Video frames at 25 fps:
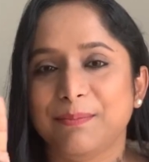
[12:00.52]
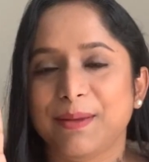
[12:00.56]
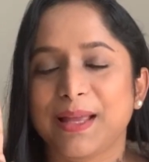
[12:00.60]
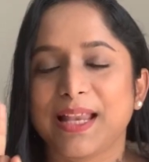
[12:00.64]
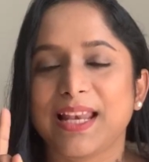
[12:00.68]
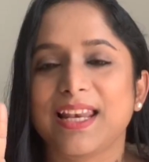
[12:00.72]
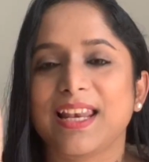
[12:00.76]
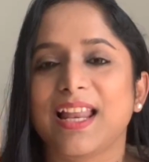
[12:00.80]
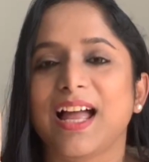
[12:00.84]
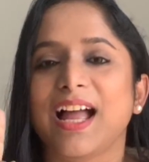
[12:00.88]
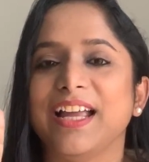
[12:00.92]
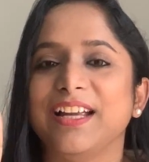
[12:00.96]

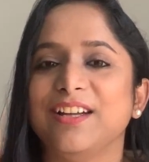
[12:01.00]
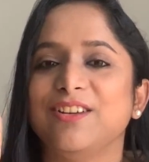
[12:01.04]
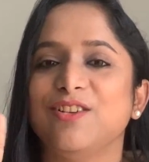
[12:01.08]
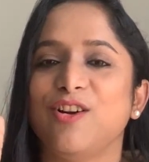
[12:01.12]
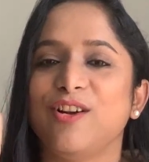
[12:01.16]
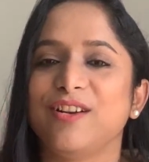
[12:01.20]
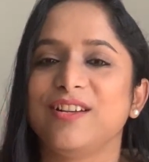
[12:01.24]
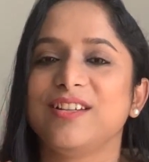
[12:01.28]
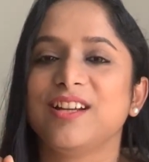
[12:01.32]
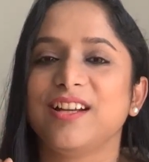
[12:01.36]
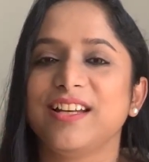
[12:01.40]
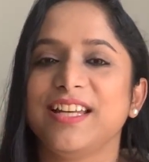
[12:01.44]
bell
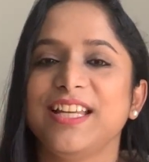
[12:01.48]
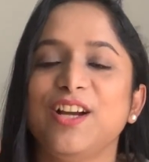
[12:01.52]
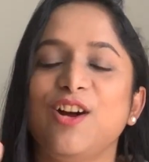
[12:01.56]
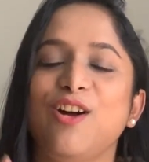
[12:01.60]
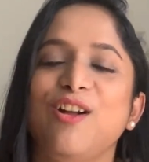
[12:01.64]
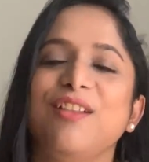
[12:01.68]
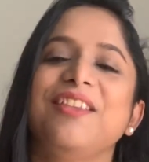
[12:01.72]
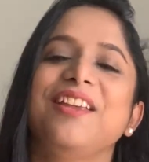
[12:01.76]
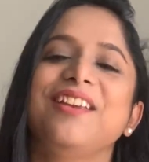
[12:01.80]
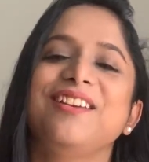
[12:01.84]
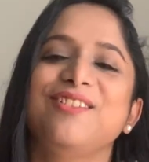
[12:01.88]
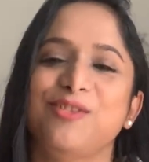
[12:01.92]
icon, turning
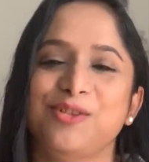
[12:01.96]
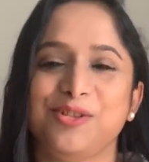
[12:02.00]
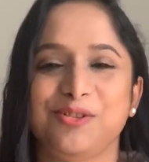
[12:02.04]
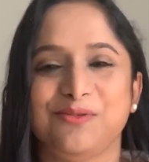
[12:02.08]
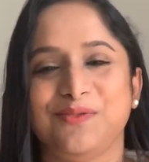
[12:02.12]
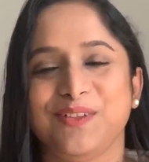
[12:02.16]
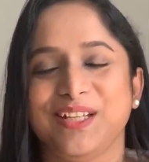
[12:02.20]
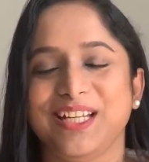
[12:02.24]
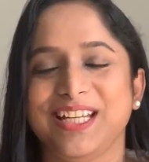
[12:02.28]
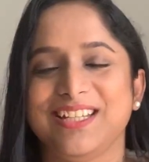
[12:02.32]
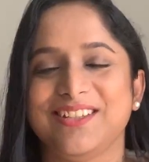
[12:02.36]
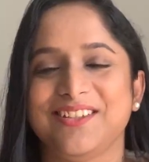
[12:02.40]
on the
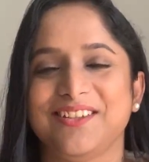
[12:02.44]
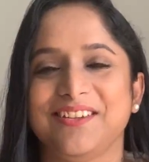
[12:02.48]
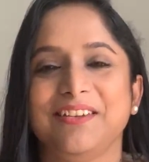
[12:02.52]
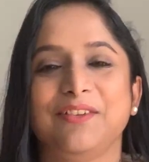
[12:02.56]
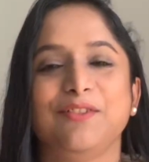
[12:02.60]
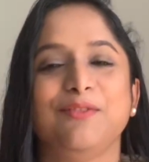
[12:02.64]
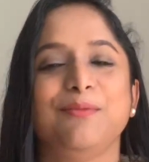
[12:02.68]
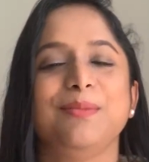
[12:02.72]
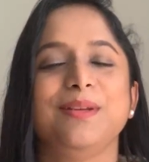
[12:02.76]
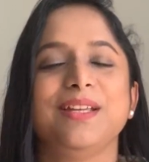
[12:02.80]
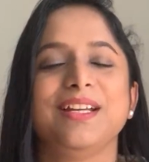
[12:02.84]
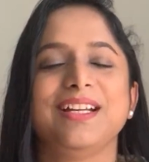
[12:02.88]
notification. It
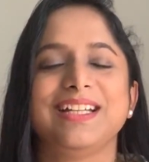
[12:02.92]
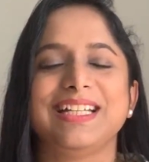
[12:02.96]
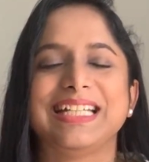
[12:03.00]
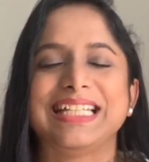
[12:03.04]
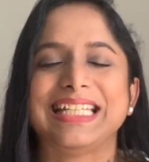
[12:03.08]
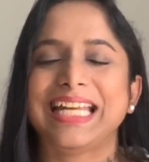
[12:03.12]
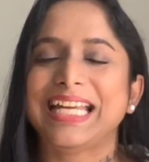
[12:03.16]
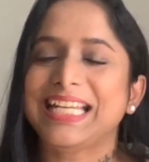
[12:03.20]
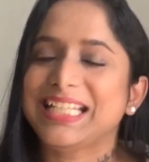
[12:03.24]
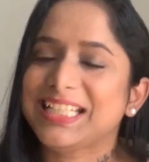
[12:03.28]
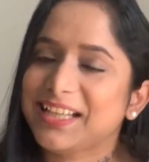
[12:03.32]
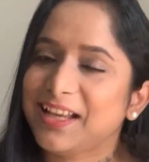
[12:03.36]
will be a
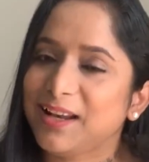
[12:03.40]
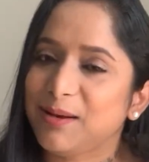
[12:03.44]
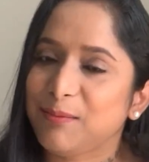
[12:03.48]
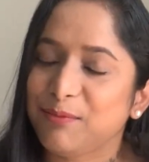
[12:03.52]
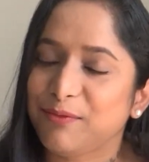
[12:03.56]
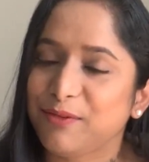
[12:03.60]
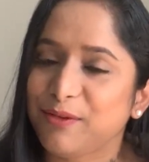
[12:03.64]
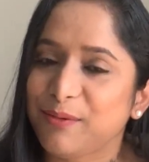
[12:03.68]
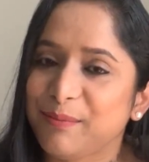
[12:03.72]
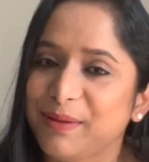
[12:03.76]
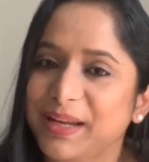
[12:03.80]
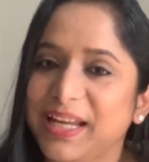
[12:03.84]
great help
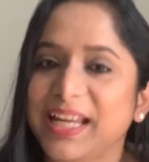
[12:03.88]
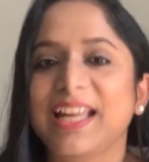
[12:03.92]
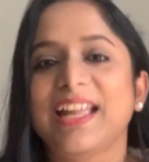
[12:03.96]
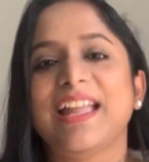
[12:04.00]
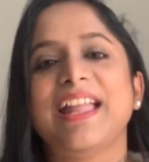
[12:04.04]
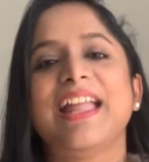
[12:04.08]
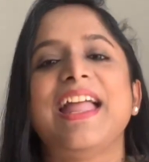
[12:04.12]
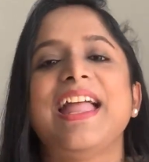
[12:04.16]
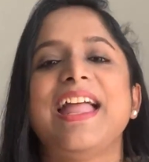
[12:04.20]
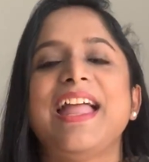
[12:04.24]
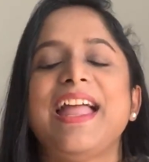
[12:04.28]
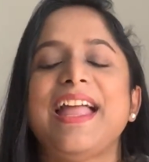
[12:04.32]
for me,
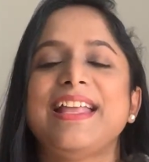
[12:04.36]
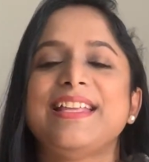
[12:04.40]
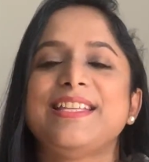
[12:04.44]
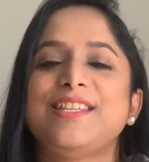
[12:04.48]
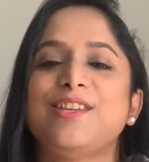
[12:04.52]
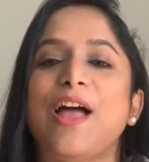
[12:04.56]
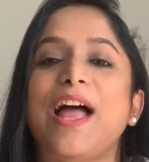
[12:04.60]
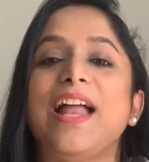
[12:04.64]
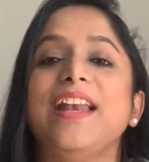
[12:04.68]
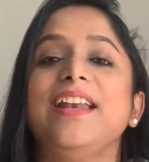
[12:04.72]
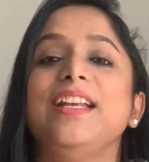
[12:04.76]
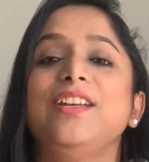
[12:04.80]

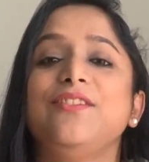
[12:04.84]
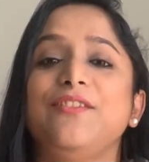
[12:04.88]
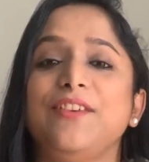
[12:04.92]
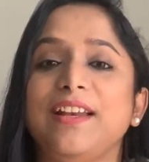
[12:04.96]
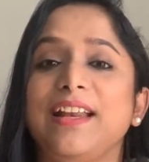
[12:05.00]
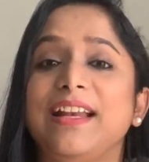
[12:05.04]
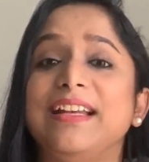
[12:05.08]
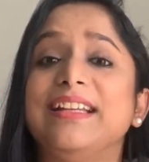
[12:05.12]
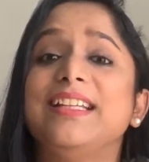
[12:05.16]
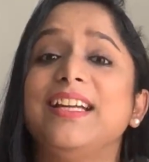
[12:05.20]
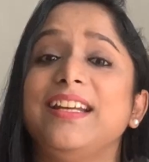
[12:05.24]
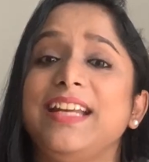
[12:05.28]
and it will
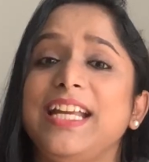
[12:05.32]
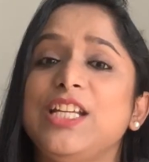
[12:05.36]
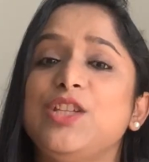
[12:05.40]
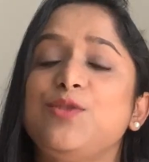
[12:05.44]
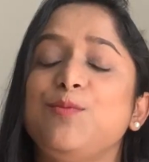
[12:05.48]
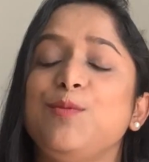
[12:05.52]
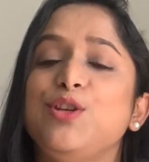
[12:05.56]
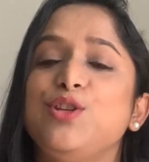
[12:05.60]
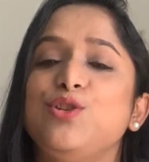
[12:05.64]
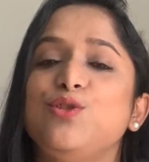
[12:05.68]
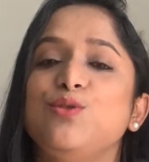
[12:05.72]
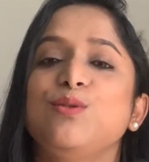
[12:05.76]
encourage
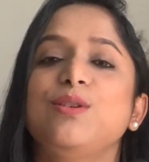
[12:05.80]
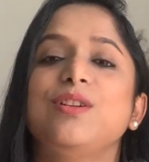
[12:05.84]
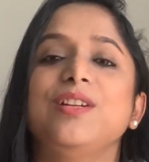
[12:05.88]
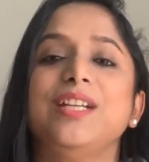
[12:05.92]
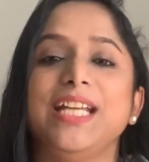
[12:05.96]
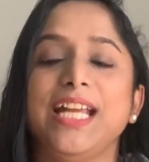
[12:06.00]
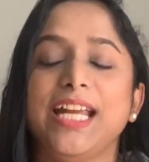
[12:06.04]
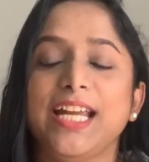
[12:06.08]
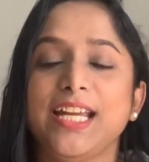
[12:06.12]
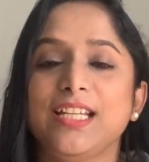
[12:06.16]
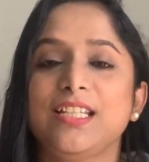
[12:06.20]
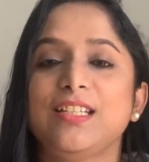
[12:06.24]
me to
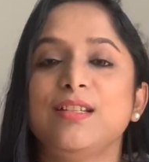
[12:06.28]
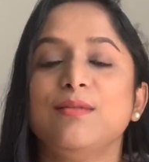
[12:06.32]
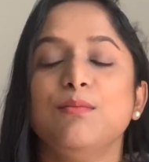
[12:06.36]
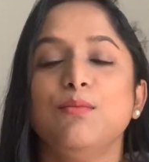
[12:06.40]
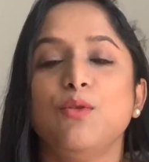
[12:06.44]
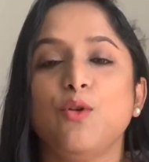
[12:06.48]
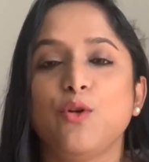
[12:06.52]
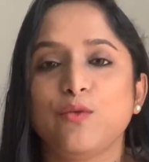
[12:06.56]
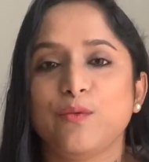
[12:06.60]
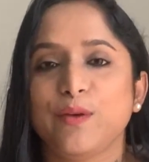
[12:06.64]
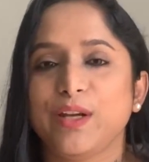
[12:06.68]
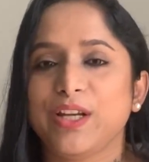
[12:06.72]
create
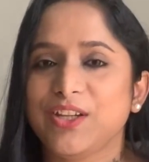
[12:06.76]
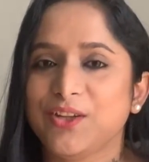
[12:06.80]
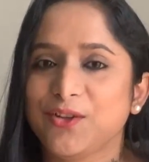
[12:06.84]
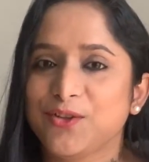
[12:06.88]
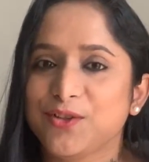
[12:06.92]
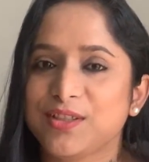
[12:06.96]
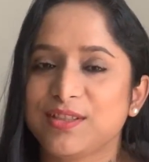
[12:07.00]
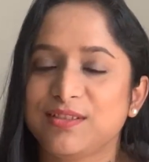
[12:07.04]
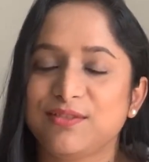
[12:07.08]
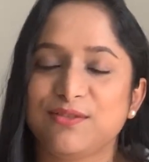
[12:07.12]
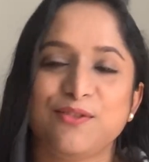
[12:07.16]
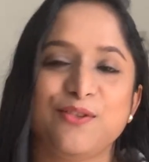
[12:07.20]
more
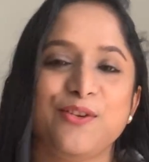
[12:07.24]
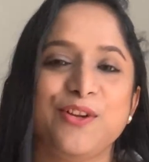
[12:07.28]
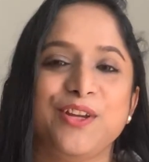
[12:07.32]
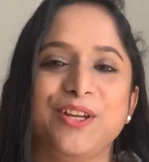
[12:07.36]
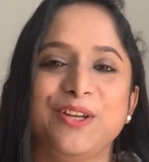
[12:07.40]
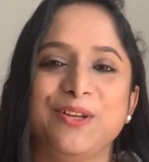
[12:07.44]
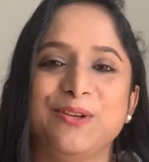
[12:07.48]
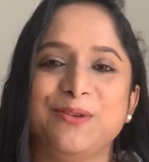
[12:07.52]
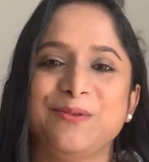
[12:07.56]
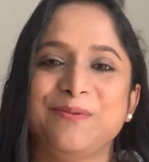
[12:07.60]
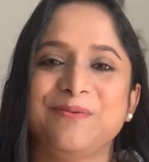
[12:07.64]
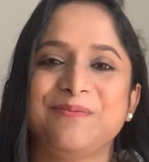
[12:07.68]
videos for
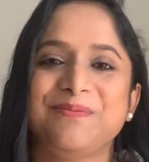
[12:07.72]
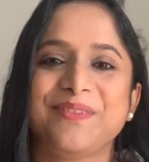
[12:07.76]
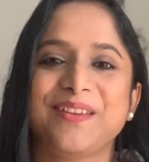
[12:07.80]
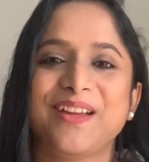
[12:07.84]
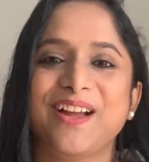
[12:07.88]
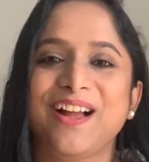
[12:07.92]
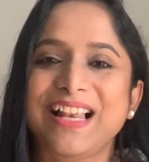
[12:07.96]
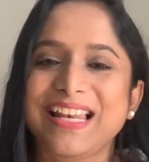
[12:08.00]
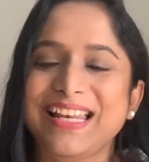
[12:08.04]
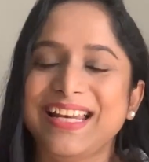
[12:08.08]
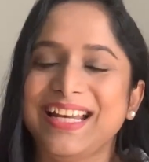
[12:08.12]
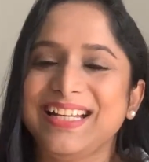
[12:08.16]
you.
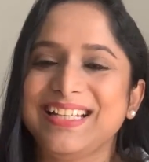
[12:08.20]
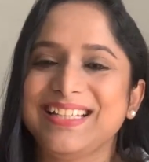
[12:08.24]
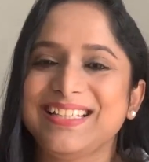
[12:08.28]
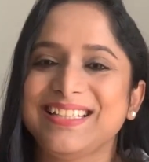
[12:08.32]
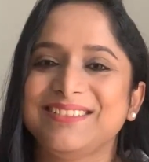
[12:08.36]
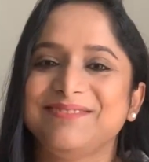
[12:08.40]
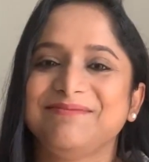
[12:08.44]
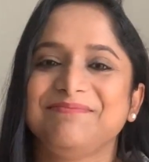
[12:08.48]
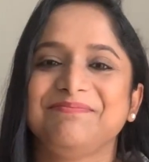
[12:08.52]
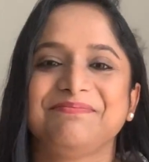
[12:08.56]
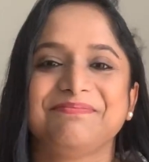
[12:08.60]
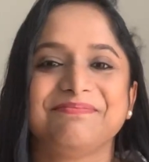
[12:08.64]
Alright,
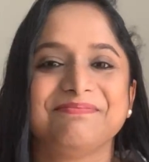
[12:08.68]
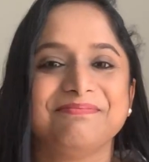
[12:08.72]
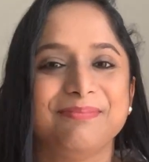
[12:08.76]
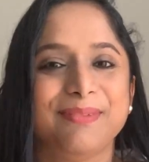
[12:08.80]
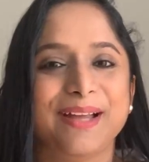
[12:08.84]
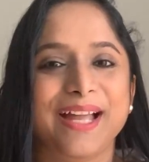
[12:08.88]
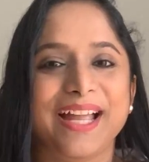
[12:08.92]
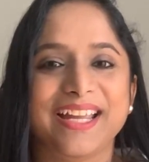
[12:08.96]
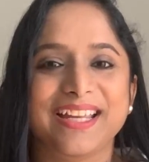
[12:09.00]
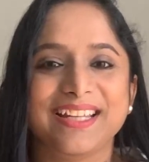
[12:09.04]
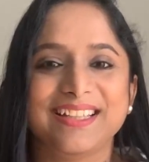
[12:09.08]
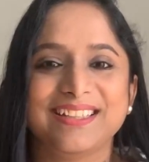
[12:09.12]

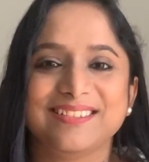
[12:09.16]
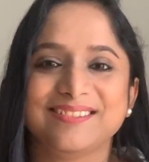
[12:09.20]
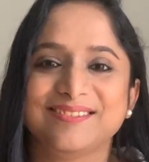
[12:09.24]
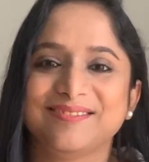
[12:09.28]
bye.